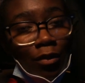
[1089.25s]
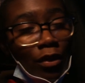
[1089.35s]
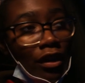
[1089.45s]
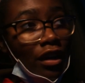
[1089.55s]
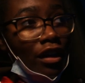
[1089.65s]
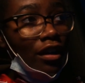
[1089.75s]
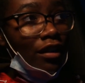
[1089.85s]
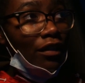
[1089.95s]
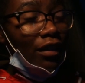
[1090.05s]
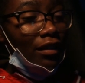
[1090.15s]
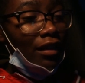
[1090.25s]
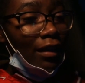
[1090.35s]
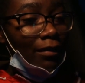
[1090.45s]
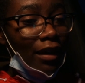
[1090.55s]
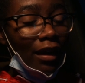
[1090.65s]
pretty good for the
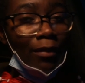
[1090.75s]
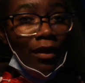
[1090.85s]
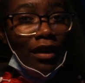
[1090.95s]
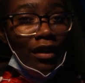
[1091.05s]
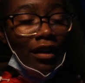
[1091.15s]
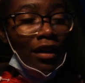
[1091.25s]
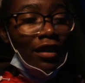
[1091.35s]
time that I put in.